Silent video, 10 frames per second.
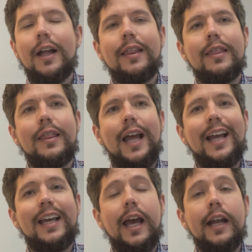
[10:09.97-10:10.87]
they
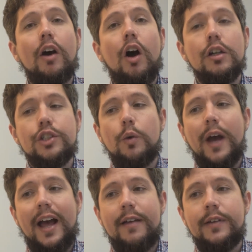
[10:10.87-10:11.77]
can also
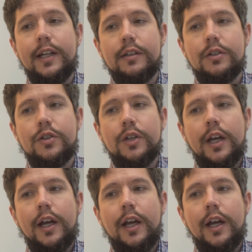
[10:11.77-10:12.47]
evidence